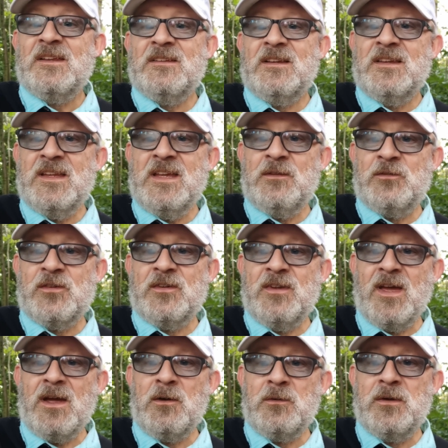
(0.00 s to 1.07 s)
And the leaves are
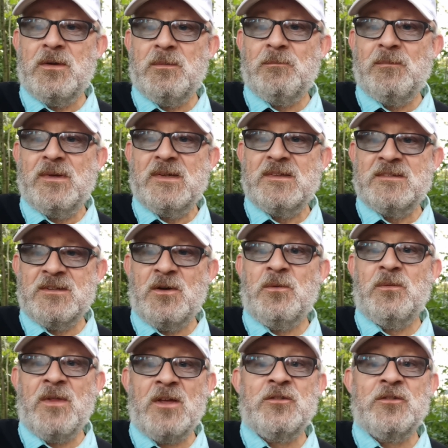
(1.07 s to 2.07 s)
down. So